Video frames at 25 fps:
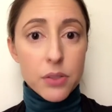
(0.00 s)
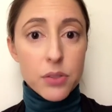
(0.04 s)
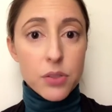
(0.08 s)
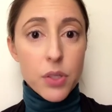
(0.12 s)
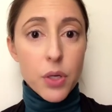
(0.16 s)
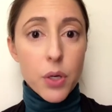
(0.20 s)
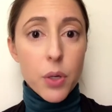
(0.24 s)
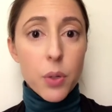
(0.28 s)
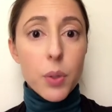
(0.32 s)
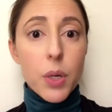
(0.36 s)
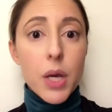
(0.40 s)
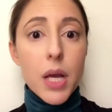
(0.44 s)

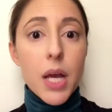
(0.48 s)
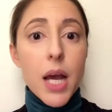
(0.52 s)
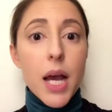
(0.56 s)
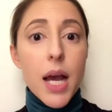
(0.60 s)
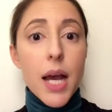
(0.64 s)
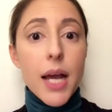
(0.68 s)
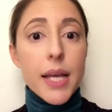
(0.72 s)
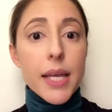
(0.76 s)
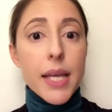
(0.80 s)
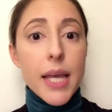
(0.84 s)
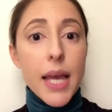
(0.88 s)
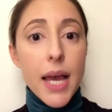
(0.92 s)
So
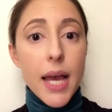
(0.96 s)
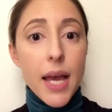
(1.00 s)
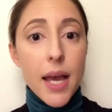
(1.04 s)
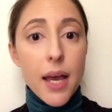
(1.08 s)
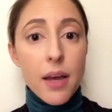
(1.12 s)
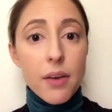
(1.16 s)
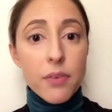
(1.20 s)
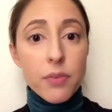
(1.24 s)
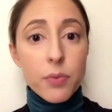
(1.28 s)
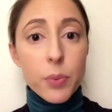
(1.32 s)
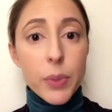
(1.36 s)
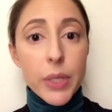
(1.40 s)
I
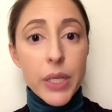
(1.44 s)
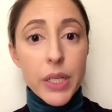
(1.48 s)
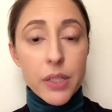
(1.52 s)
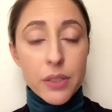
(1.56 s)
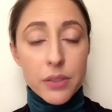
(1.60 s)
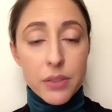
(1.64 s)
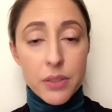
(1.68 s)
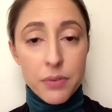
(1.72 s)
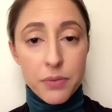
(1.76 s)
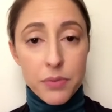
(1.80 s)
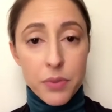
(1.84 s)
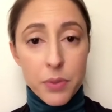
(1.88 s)
have
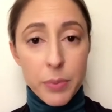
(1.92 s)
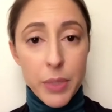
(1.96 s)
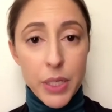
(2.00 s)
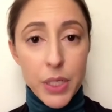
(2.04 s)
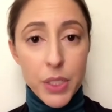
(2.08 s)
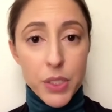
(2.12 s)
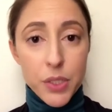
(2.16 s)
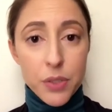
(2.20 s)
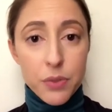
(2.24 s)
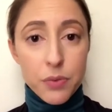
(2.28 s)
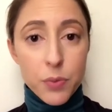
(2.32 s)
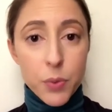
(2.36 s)
WIDA's
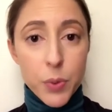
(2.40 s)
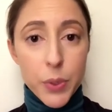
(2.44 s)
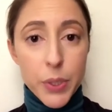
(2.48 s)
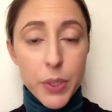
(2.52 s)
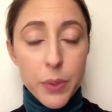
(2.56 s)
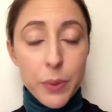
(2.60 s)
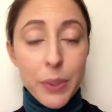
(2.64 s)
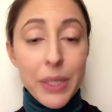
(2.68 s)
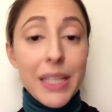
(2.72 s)
information for you.